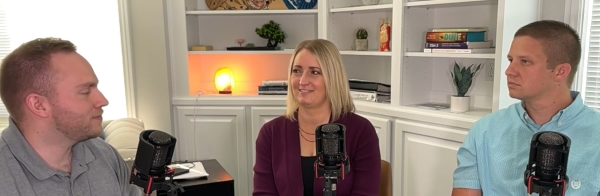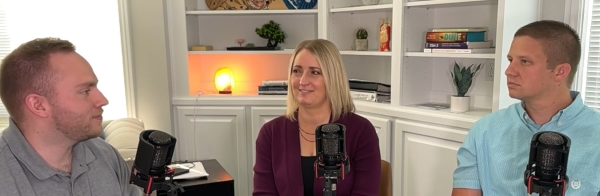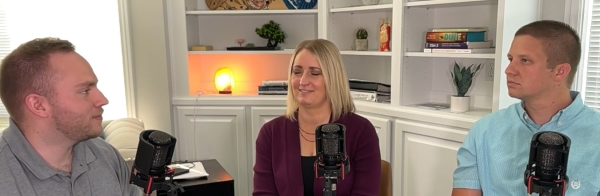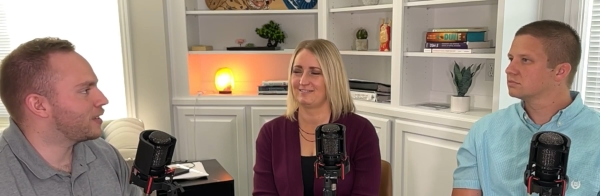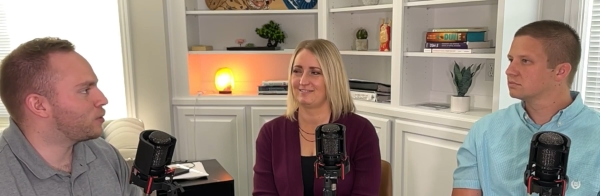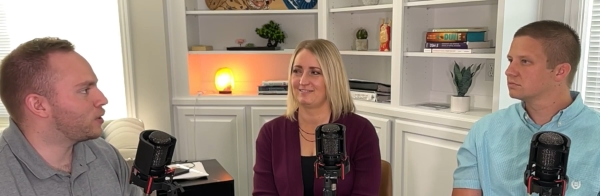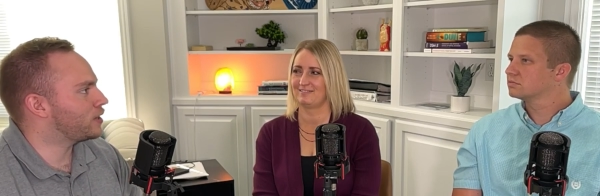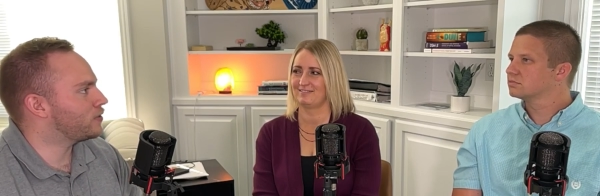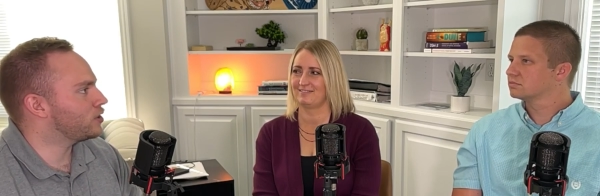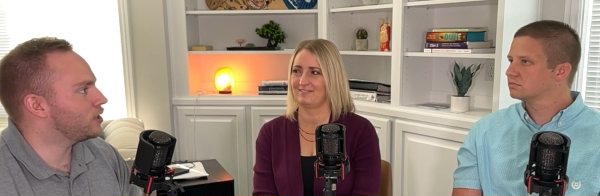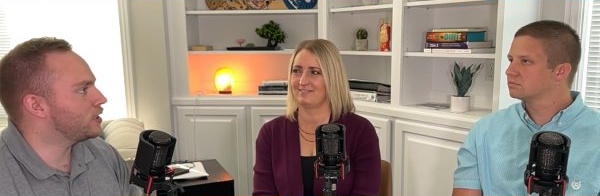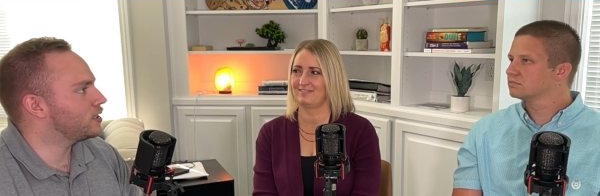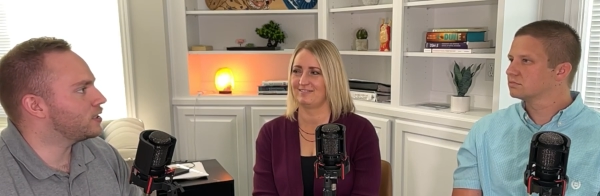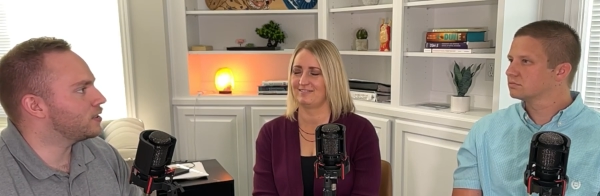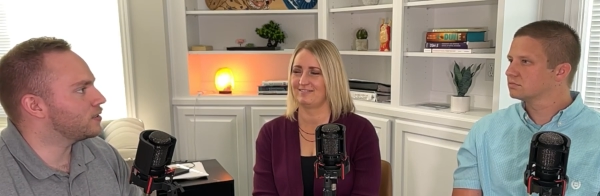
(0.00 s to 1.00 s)
Speaker 1: Like, whatever you need
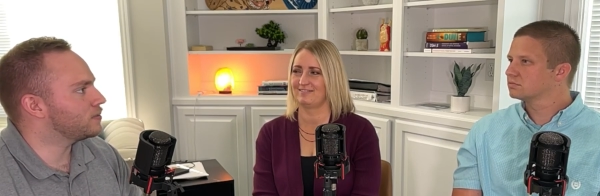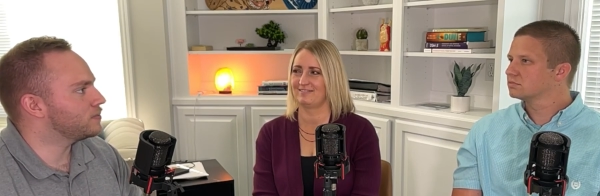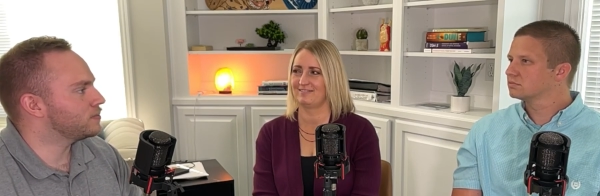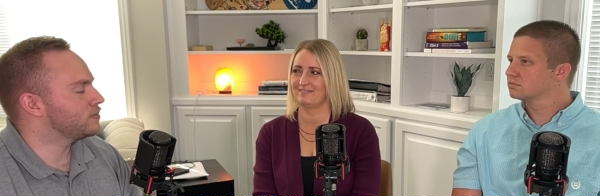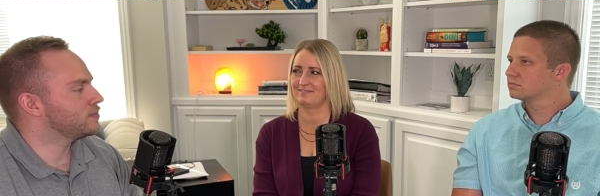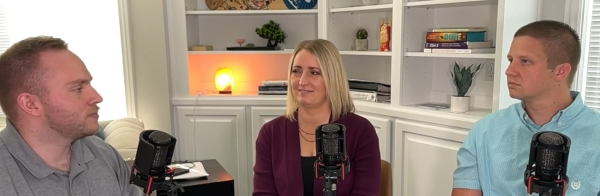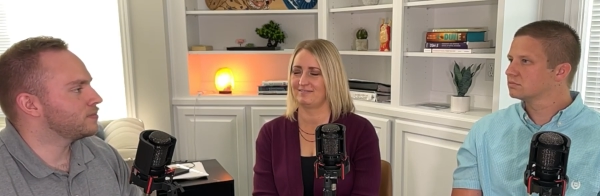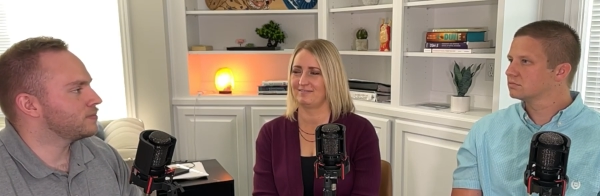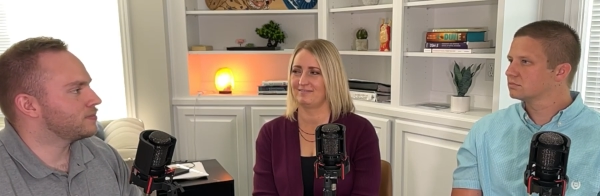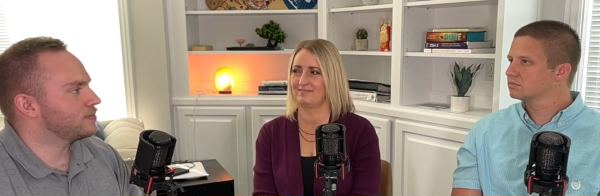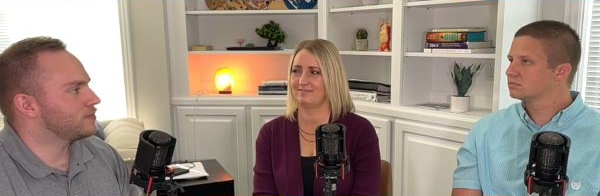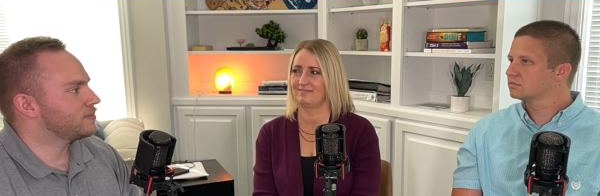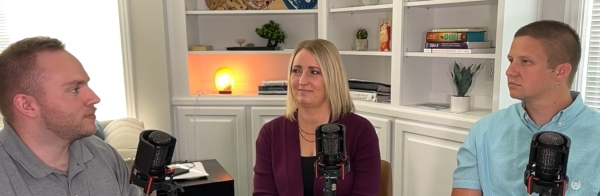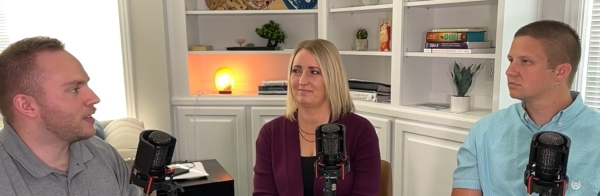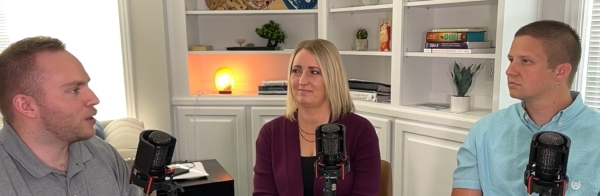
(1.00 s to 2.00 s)
to do,
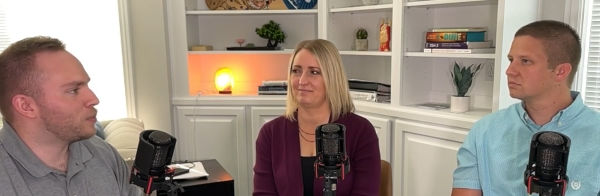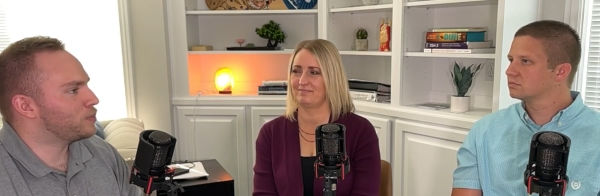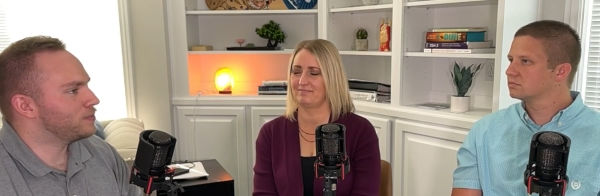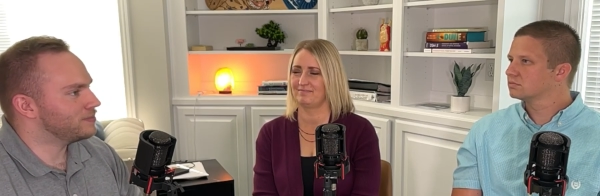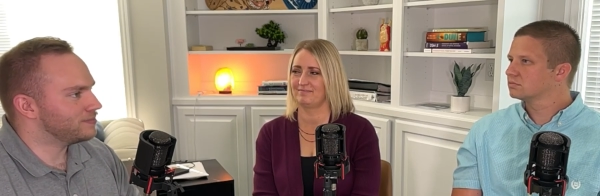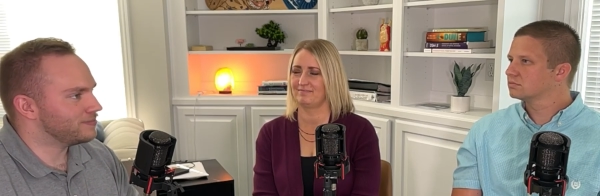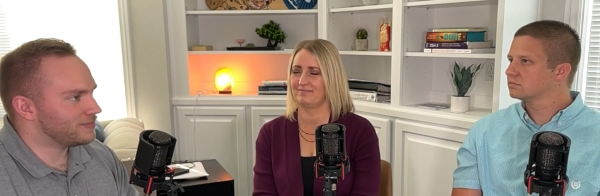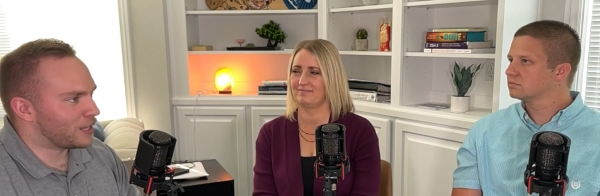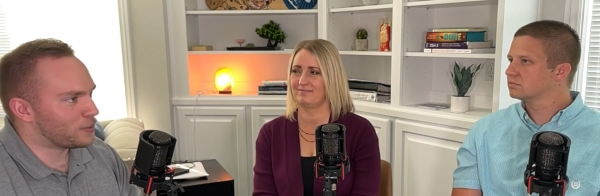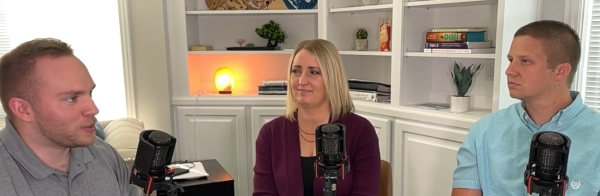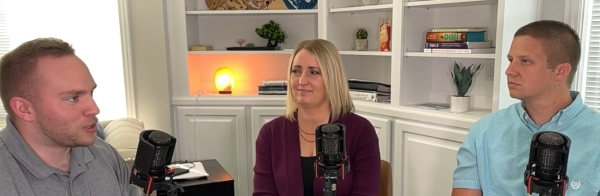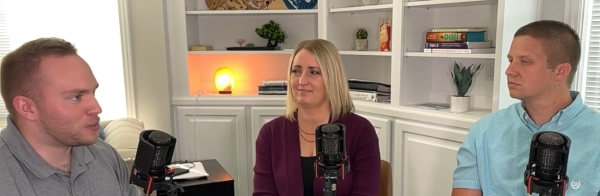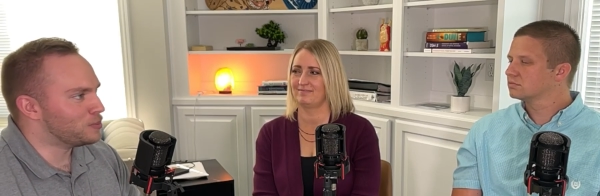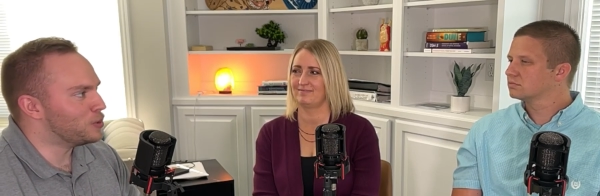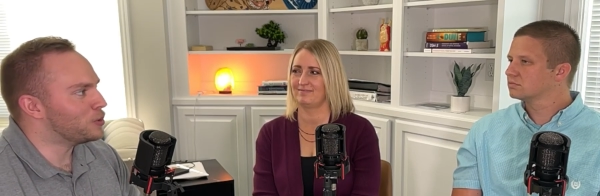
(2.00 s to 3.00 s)
help it
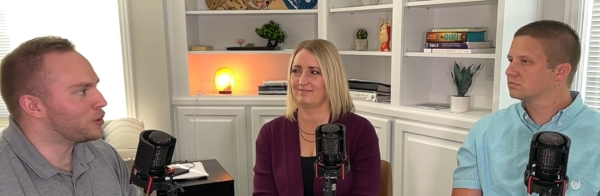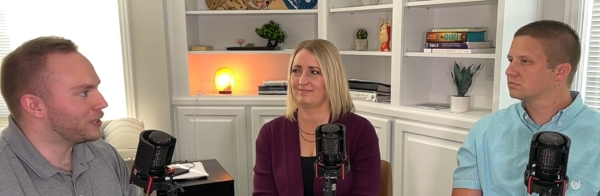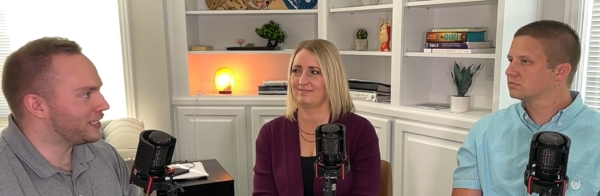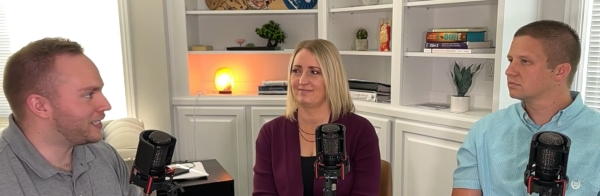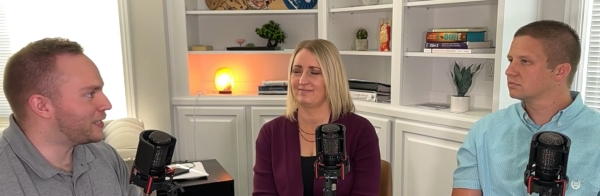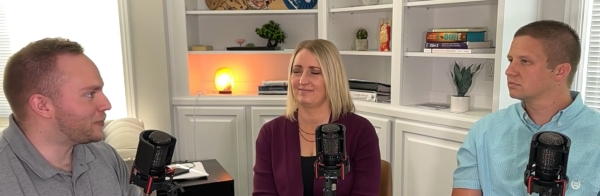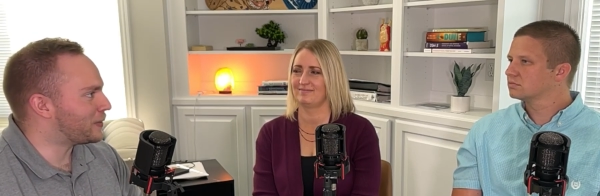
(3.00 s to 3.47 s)
smoothly come